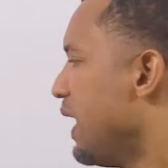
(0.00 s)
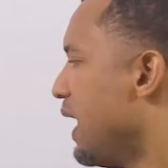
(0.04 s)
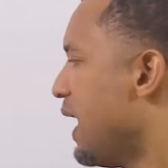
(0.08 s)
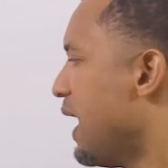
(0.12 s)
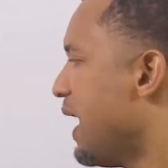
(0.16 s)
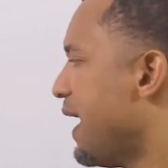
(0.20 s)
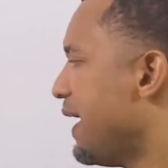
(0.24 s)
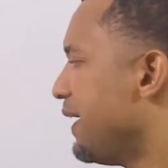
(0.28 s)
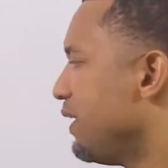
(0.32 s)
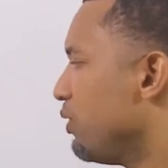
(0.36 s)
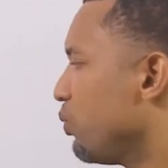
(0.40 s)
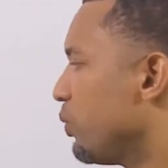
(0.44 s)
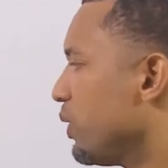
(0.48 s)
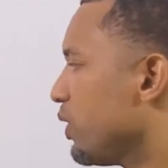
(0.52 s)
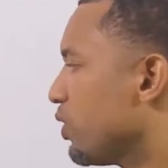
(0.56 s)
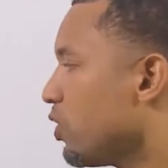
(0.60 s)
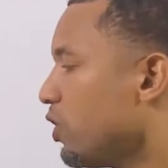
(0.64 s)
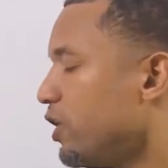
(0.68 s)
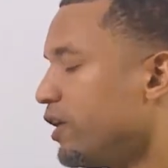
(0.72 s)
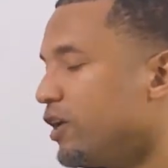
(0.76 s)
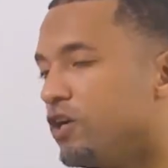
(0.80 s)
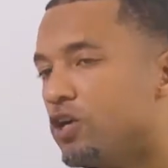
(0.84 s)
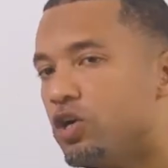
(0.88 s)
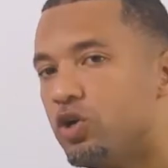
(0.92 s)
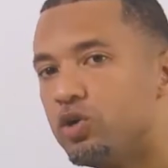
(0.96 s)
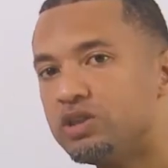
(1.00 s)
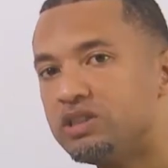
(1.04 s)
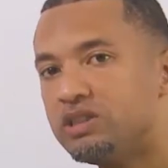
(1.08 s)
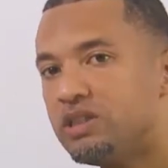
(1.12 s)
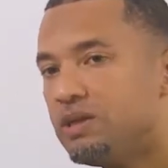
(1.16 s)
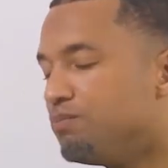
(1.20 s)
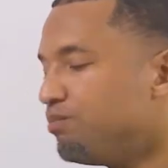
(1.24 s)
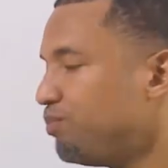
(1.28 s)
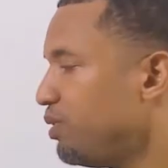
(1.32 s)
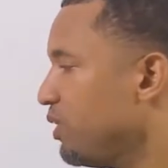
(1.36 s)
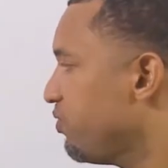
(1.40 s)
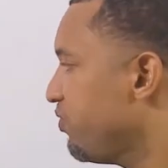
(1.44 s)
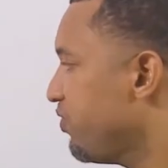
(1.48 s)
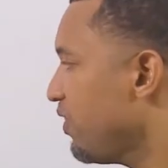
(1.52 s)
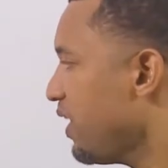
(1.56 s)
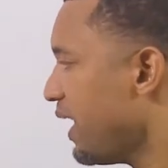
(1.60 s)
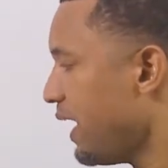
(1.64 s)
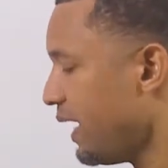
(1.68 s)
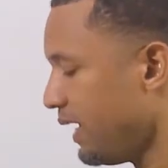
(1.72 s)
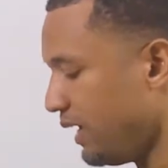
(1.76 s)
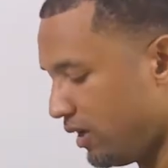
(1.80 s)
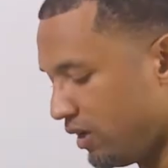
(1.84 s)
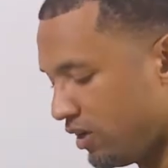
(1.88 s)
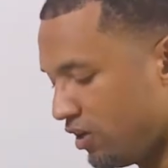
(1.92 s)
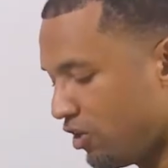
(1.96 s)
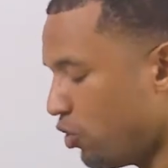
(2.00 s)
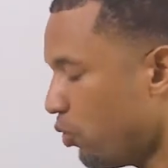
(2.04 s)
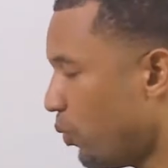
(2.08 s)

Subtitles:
and we're going to now simplify.